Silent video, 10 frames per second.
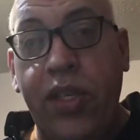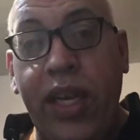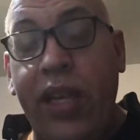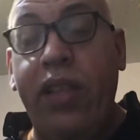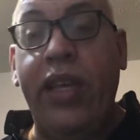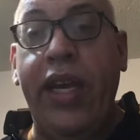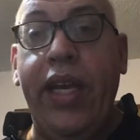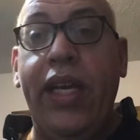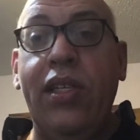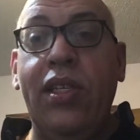The other thing
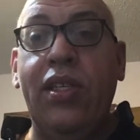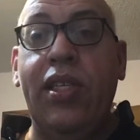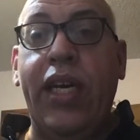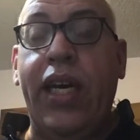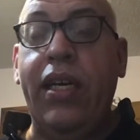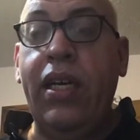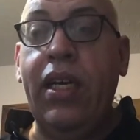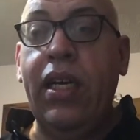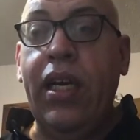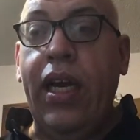is that
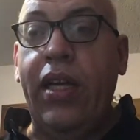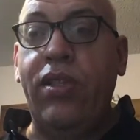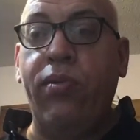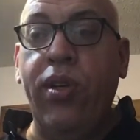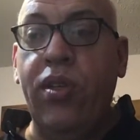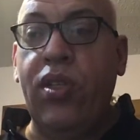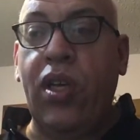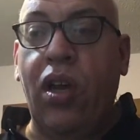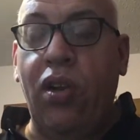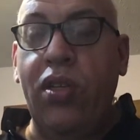as a
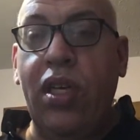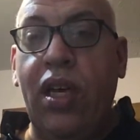result